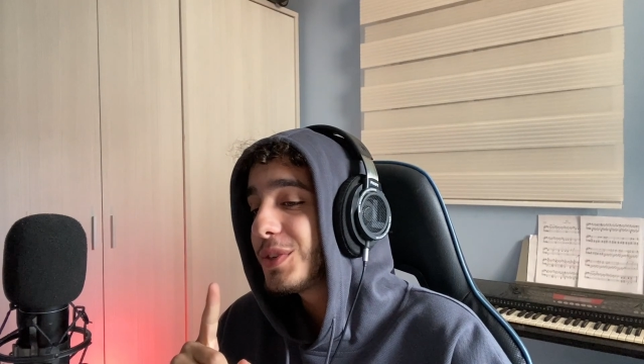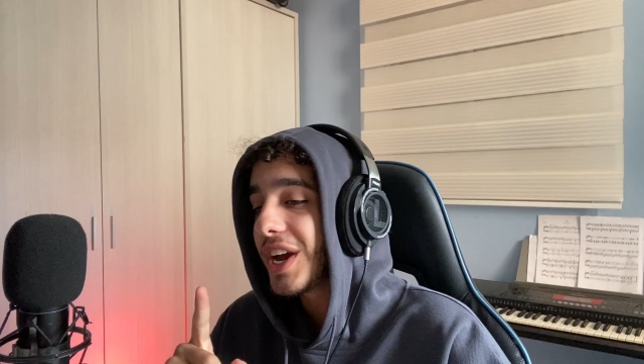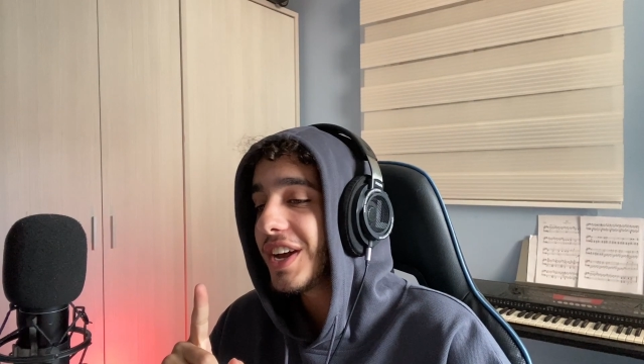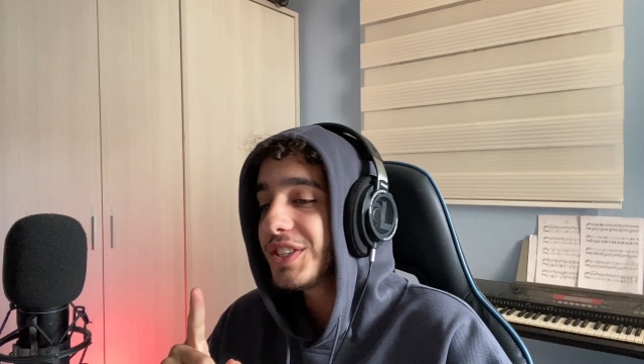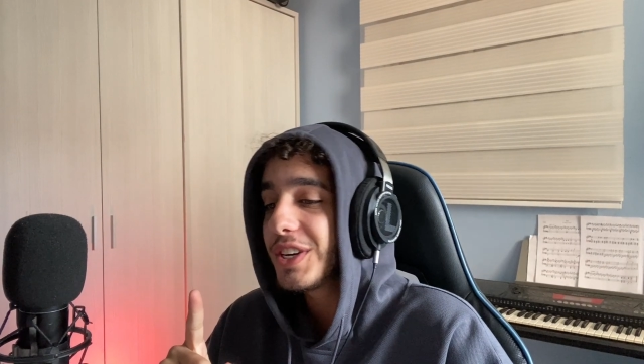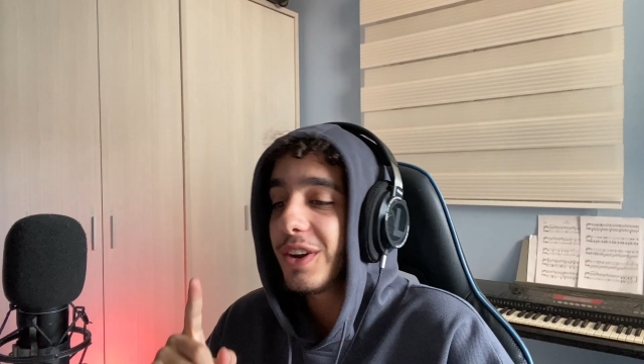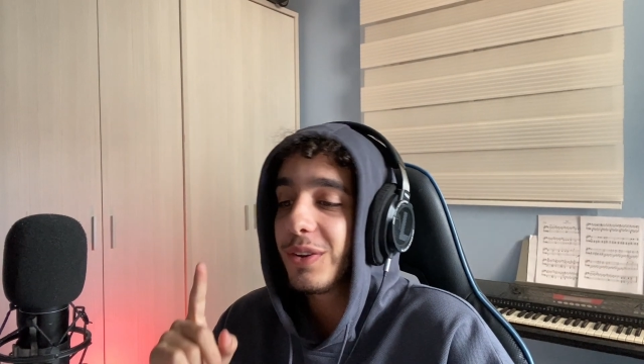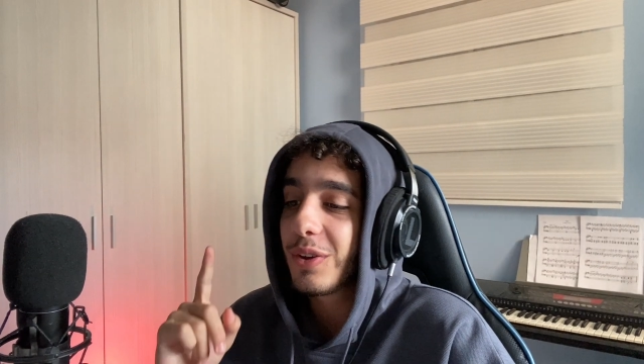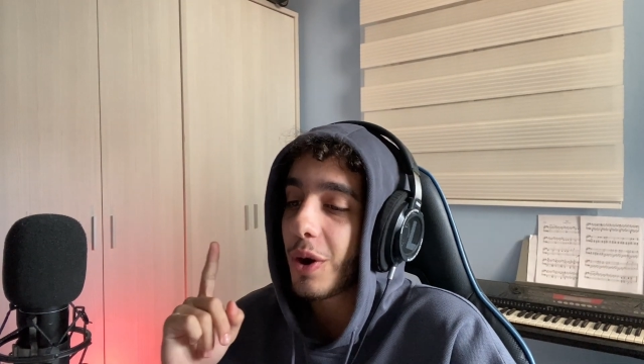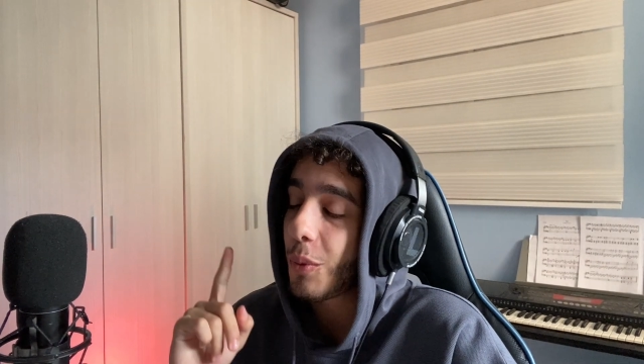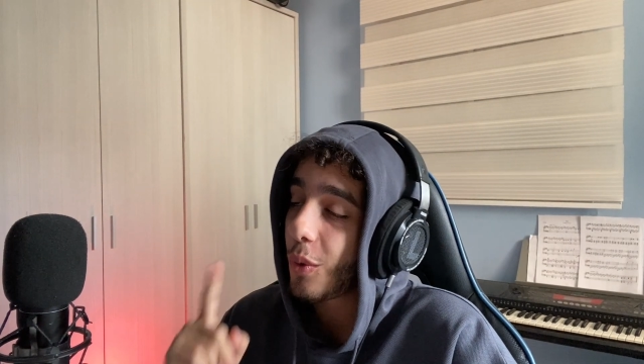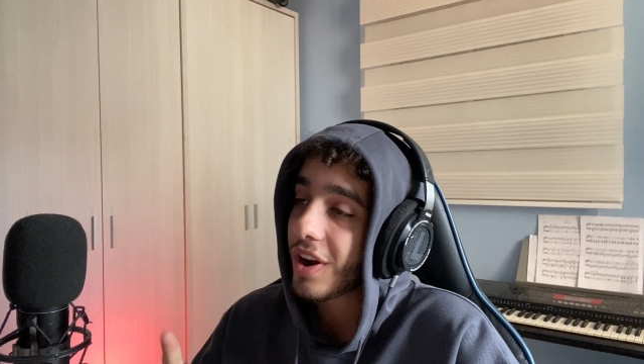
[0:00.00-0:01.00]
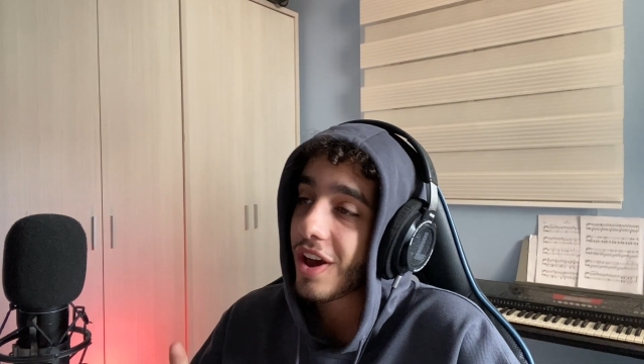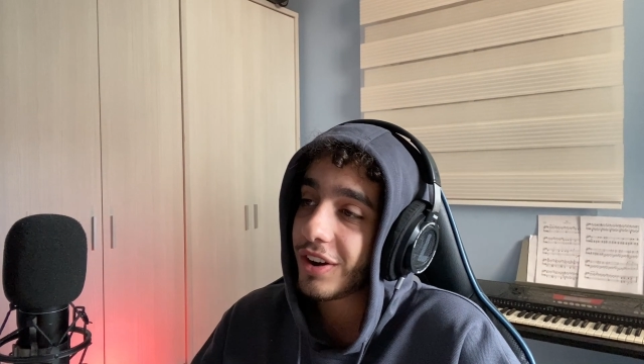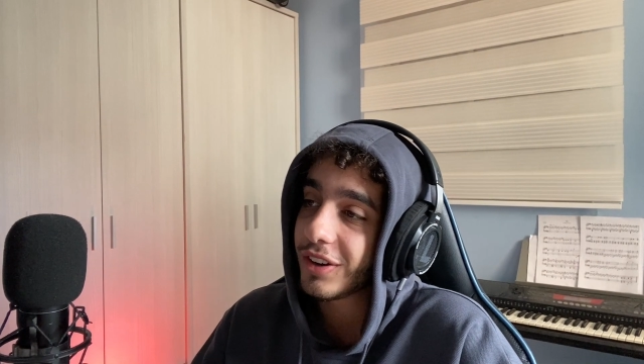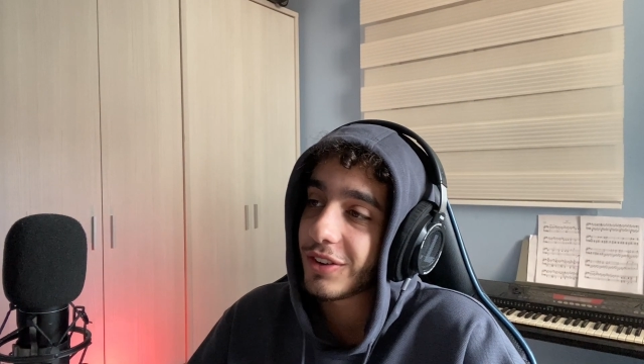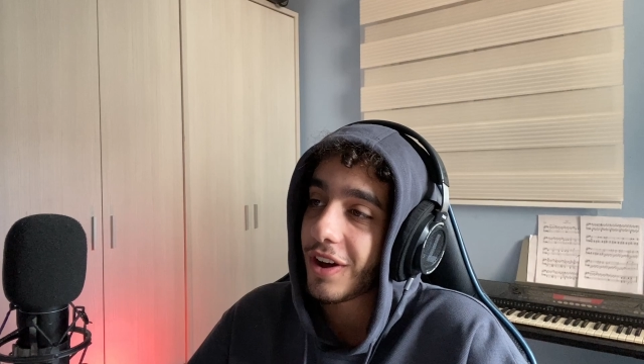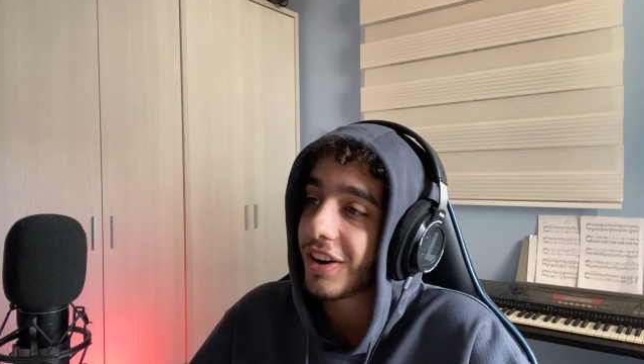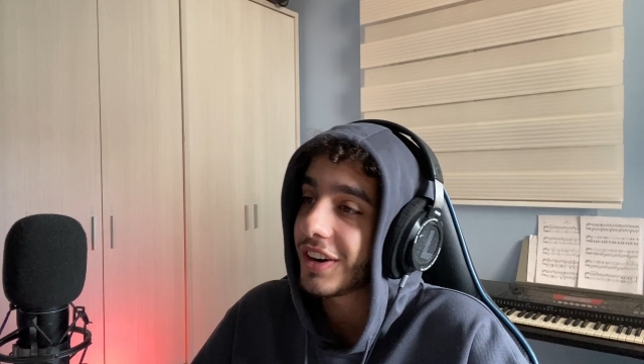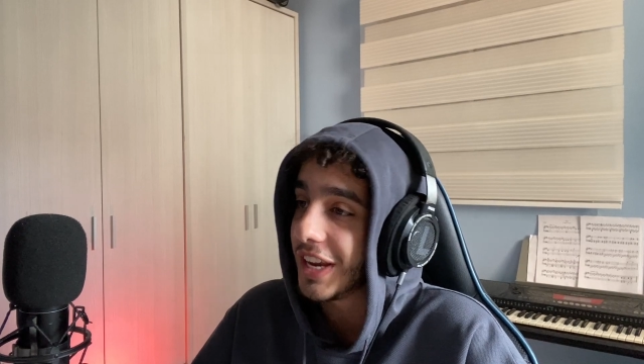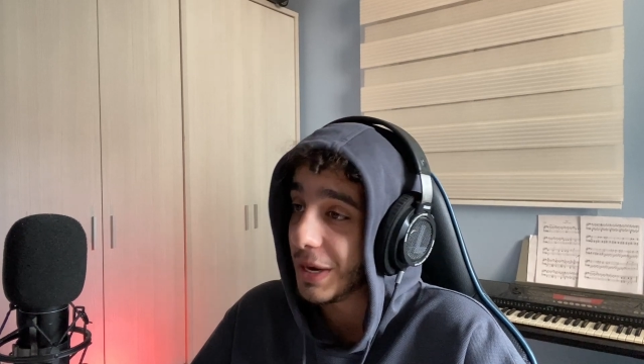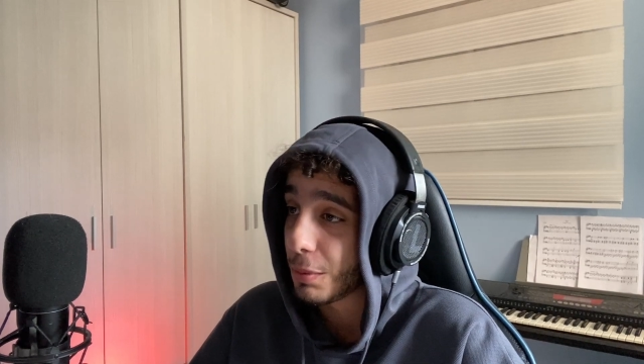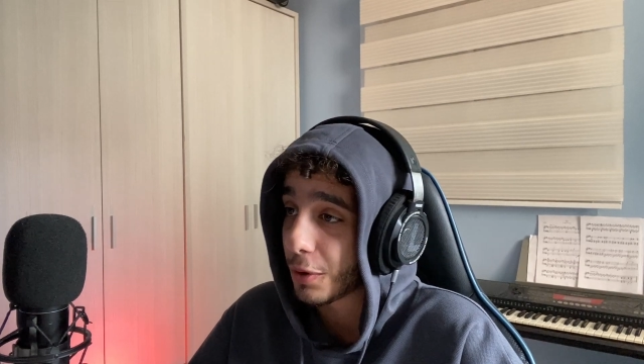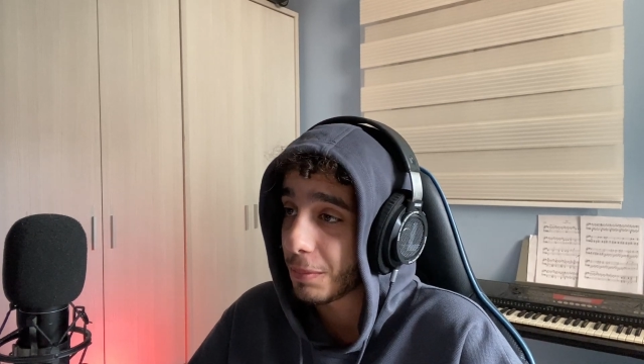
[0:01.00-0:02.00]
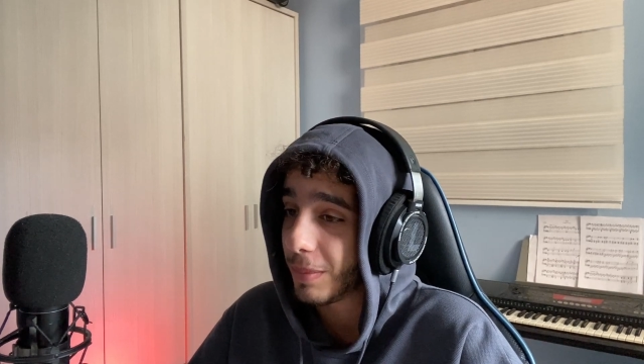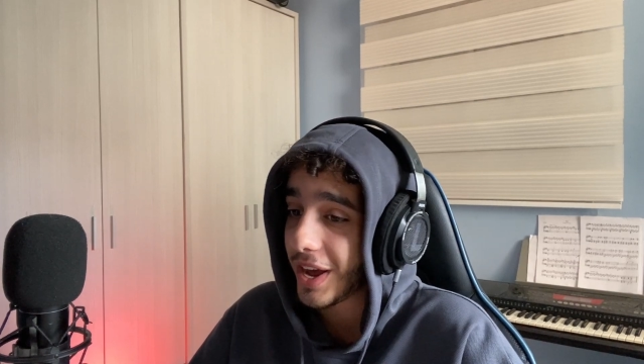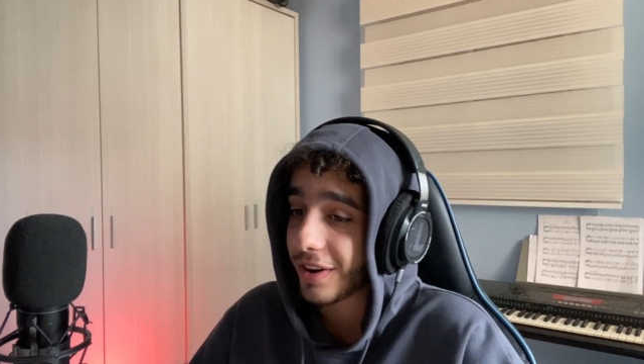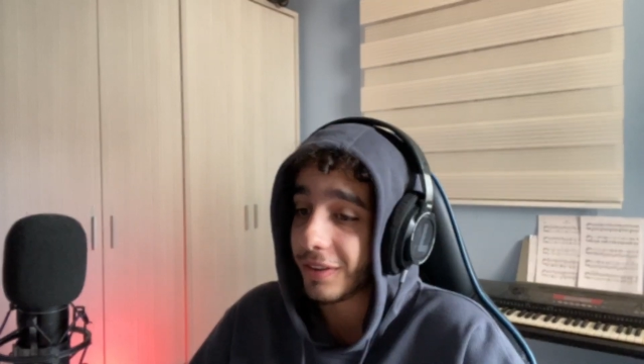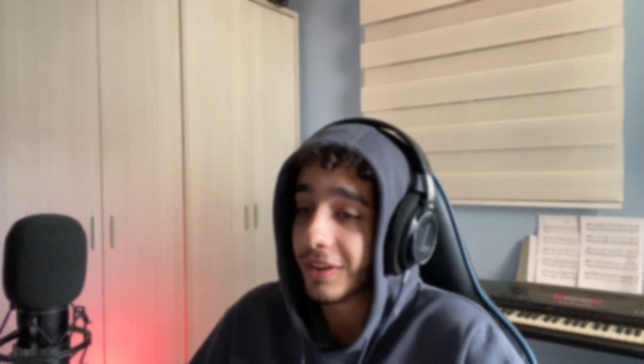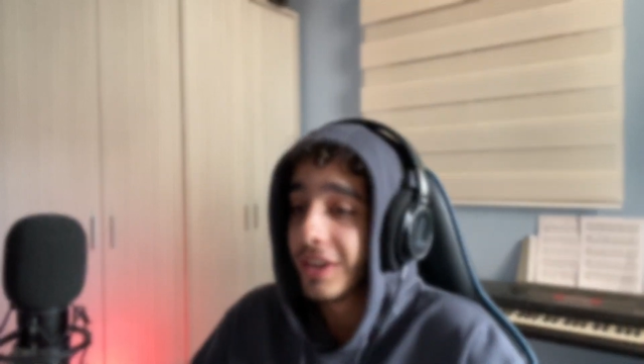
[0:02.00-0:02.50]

challenging you to a $100 keyboard battle.